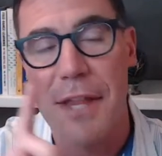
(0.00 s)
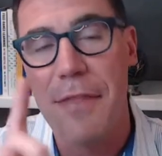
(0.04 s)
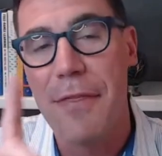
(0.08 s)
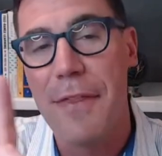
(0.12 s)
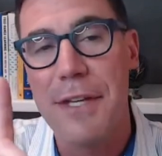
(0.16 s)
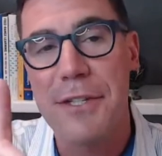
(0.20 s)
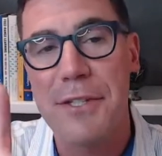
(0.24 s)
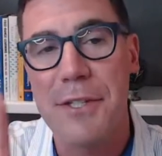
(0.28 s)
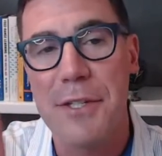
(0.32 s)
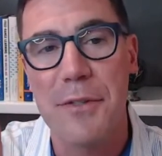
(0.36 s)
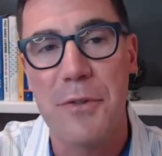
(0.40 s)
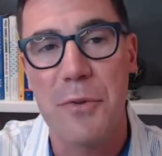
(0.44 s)

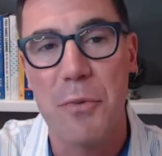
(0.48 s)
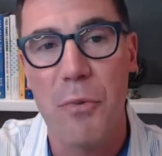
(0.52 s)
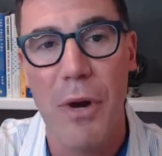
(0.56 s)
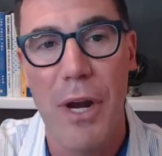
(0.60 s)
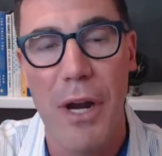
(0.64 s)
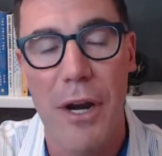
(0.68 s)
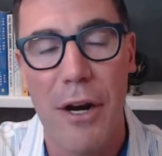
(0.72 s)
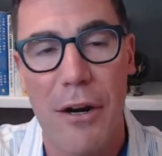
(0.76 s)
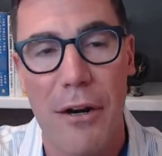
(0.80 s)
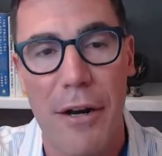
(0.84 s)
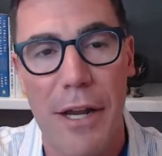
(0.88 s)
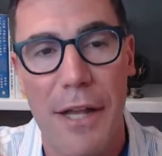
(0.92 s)
And this is
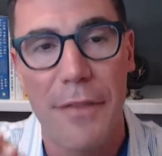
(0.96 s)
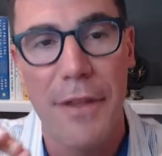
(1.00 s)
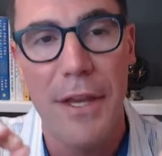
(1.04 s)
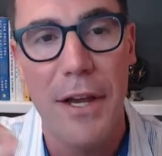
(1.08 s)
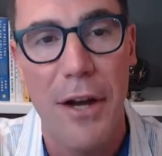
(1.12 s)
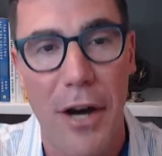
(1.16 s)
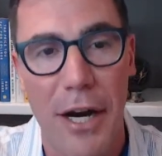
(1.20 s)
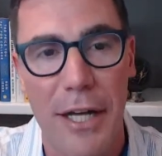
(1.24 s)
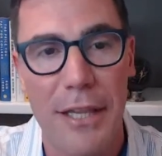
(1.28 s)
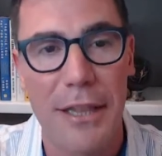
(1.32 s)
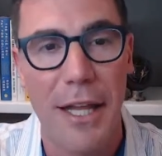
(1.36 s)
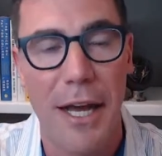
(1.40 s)
where, in
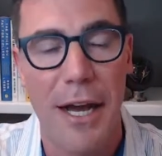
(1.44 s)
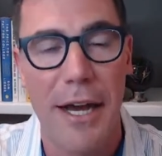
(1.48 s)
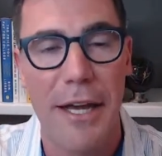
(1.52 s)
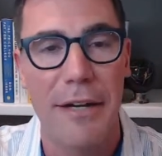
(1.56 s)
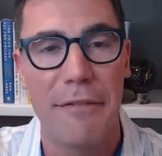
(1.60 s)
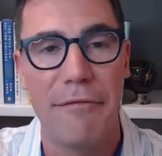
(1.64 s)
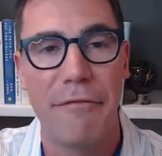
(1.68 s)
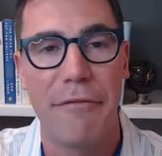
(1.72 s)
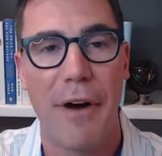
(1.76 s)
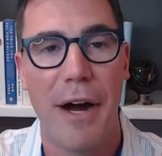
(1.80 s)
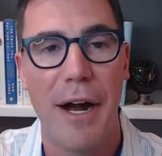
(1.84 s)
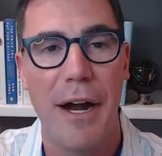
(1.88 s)
the
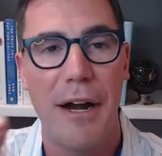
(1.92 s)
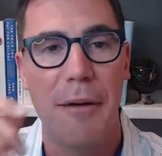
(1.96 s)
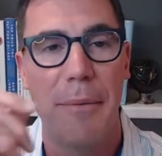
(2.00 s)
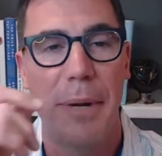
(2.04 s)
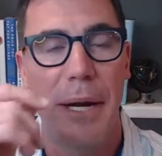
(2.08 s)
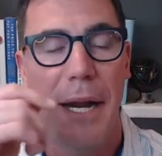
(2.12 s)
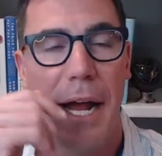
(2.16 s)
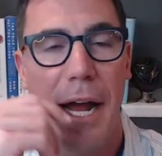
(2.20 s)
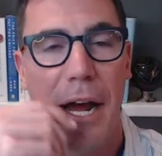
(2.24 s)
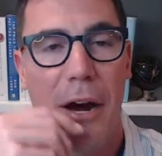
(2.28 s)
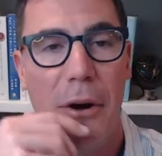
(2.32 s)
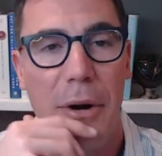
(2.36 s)
online
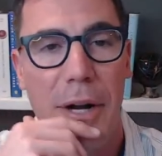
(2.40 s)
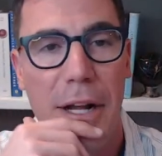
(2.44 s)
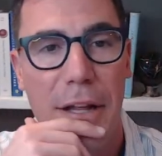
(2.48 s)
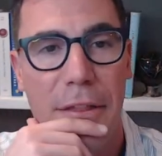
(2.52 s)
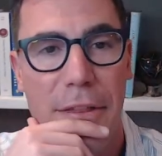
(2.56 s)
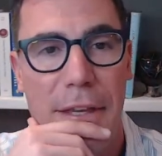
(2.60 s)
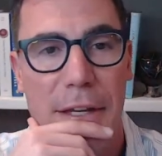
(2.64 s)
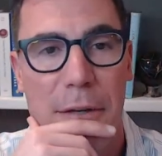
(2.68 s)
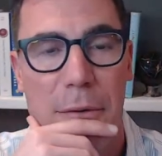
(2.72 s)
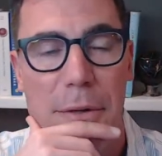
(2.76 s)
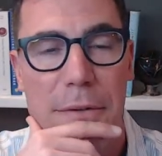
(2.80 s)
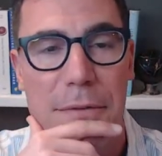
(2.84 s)
environment, Howard, I
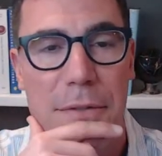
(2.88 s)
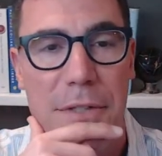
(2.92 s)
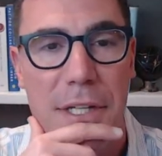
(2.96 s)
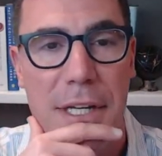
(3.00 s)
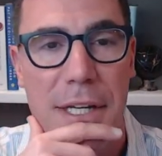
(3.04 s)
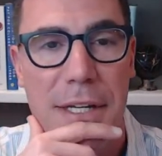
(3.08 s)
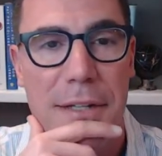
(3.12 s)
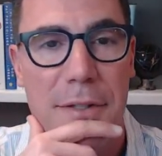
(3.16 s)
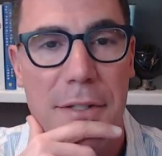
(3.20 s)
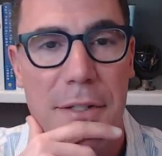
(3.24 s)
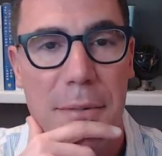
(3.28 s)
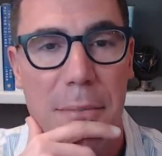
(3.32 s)
think we've
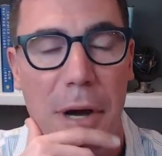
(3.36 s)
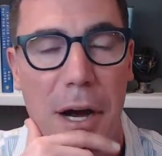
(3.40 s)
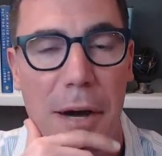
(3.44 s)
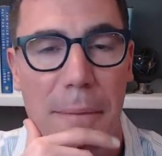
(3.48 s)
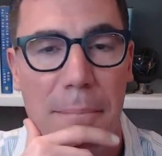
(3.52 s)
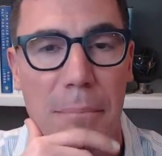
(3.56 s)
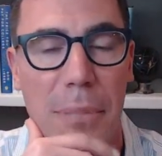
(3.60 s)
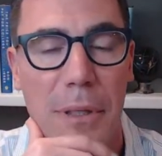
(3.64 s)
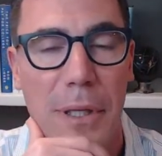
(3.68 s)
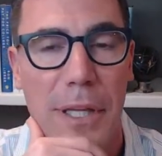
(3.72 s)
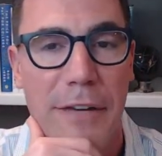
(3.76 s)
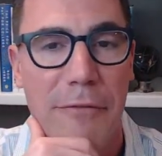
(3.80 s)
seen some
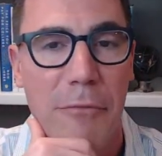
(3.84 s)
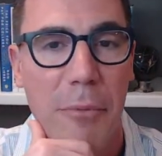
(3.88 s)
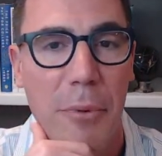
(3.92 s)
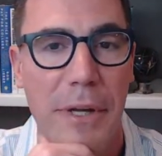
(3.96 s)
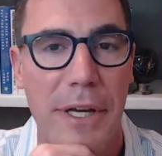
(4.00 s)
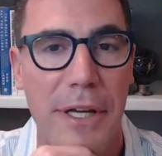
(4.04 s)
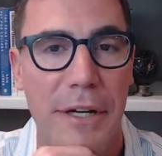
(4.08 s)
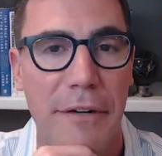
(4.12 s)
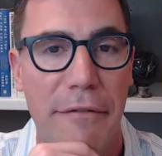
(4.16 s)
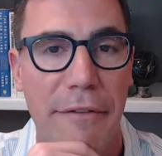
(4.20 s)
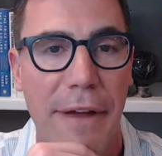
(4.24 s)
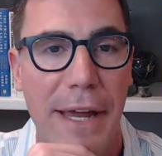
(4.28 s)

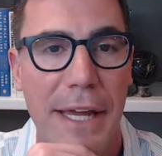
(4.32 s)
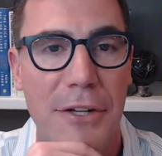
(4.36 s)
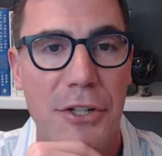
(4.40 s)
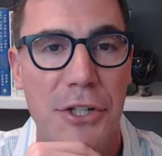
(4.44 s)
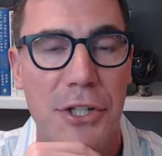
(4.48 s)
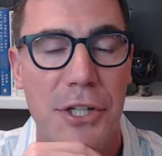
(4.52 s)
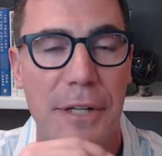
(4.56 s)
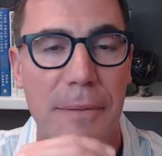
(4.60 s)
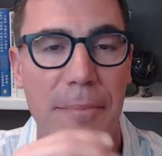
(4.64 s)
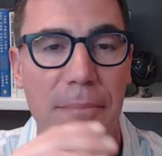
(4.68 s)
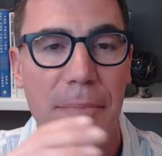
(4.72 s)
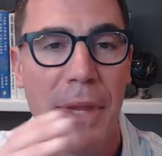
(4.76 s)
unbelievable
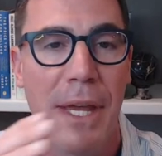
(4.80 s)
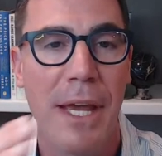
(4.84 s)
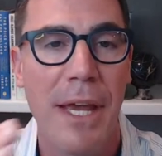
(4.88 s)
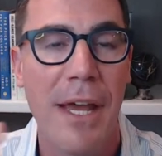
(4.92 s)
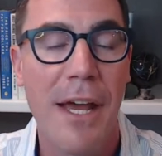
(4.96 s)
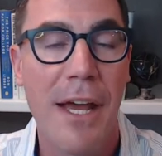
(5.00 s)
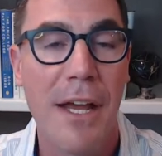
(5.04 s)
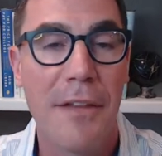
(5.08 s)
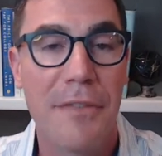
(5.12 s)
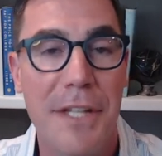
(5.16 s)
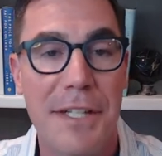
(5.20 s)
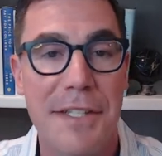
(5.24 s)
innovation
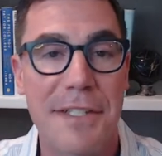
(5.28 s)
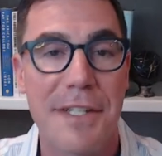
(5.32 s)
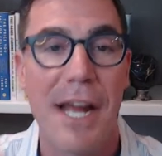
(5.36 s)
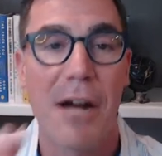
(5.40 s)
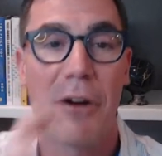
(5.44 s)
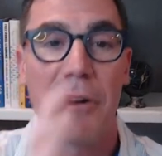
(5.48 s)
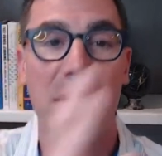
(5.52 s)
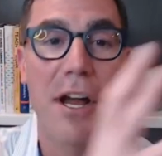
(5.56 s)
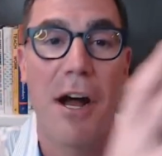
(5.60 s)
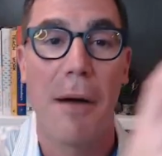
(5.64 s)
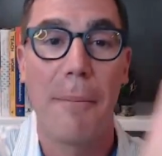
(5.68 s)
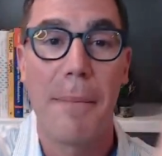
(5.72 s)
that's
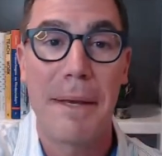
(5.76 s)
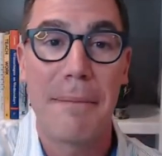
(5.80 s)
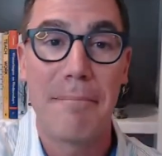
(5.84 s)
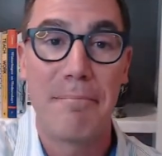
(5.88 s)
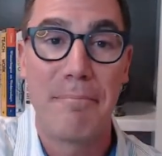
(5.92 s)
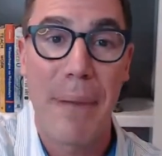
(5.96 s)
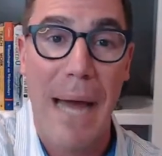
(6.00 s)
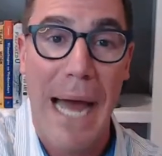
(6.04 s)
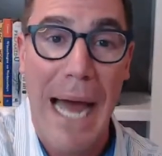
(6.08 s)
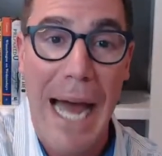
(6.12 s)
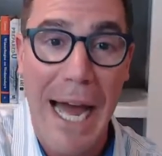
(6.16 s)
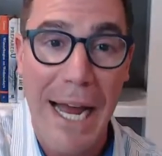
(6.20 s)
now
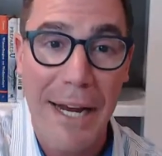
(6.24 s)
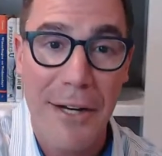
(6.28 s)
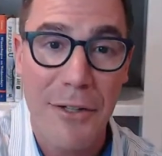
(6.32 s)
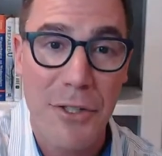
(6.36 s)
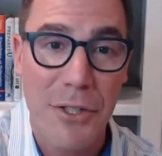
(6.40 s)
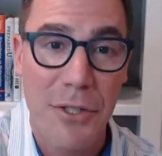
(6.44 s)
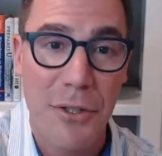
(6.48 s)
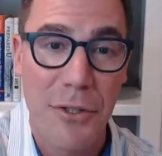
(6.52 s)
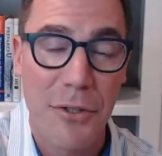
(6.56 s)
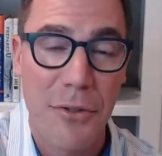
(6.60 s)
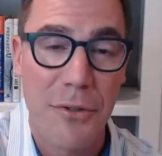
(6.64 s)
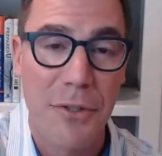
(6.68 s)
coming back
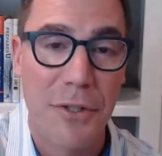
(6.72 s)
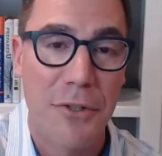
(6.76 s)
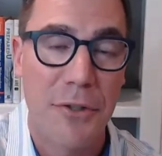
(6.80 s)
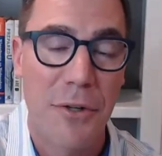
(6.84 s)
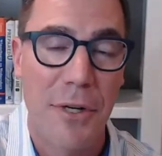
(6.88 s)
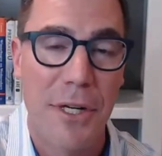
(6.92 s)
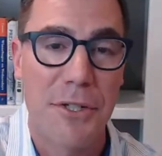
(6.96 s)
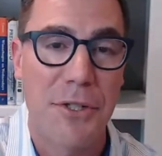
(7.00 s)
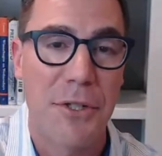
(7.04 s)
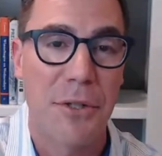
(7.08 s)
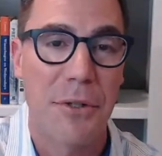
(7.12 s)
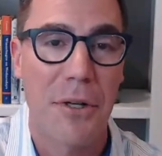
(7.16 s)
to the
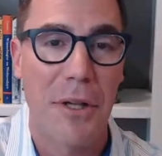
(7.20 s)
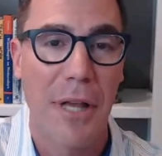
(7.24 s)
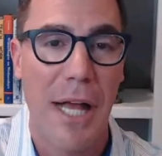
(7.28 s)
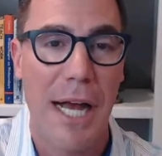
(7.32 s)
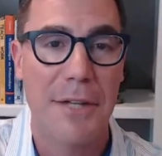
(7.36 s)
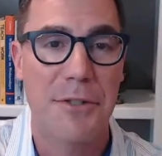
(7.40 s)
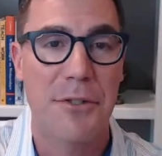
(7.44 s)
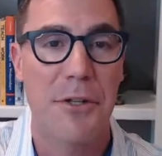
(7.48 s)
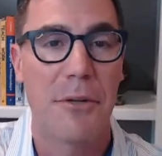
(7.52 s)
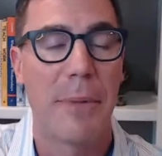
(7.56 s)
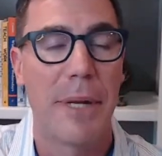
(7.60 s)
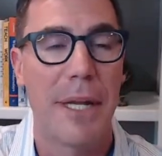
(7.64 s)
traditional
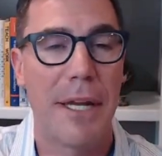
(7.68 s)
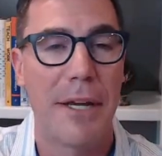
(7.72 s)
classroom.